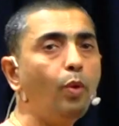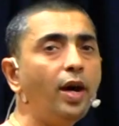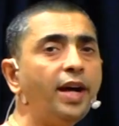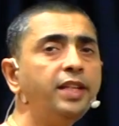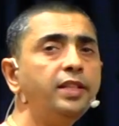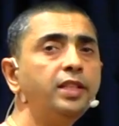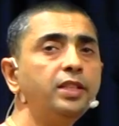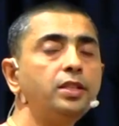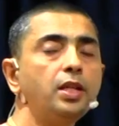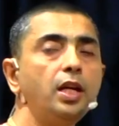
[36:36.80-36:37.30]

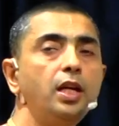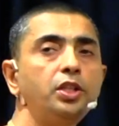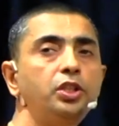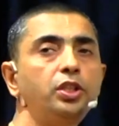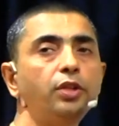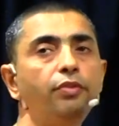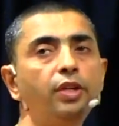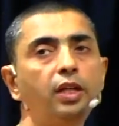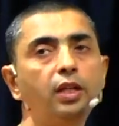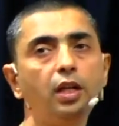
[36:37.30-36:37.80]
Why this
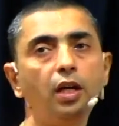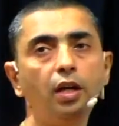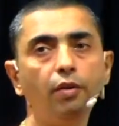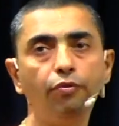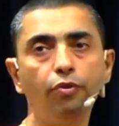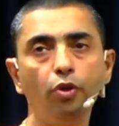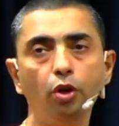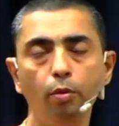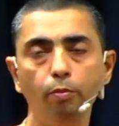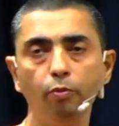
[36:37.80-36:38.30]

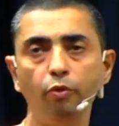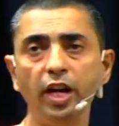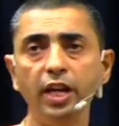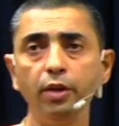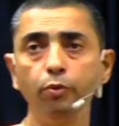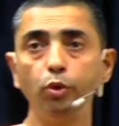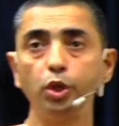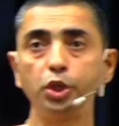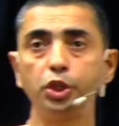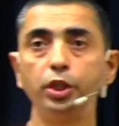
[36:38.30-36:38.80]
Archavigraha form?
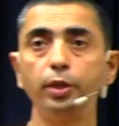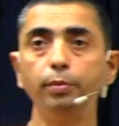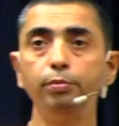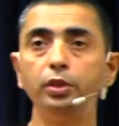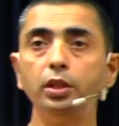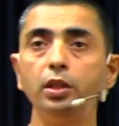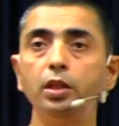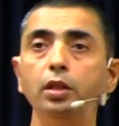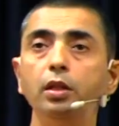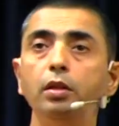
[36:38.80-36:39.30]
Why
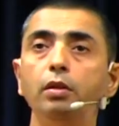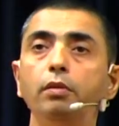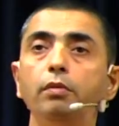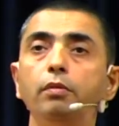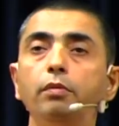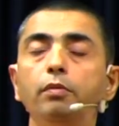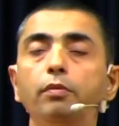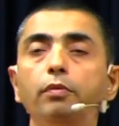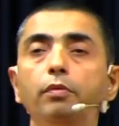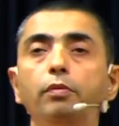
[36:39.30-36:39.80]
worship the
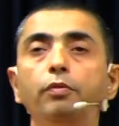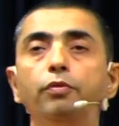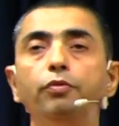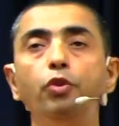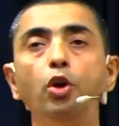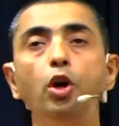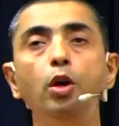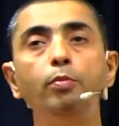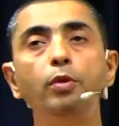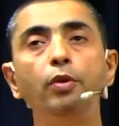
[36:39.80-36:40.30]

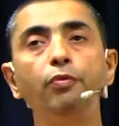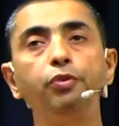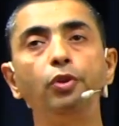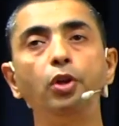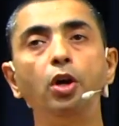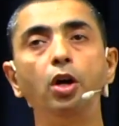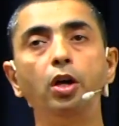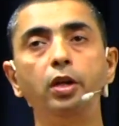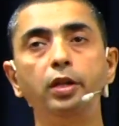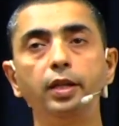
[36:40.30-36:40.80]
form of
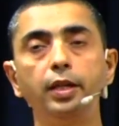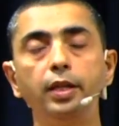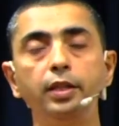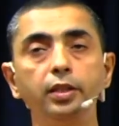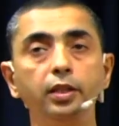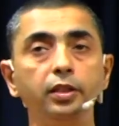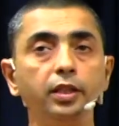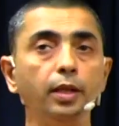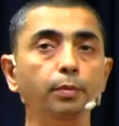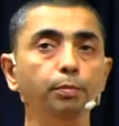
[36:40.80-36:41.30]
Lord
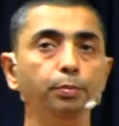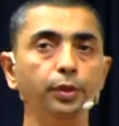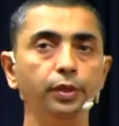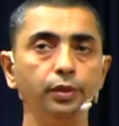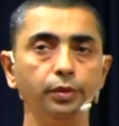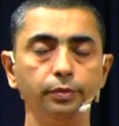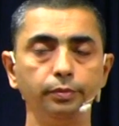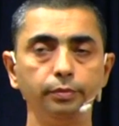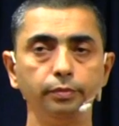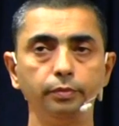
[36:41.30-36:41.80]
in the
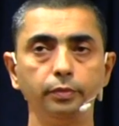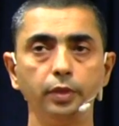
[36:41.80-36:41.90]
temple?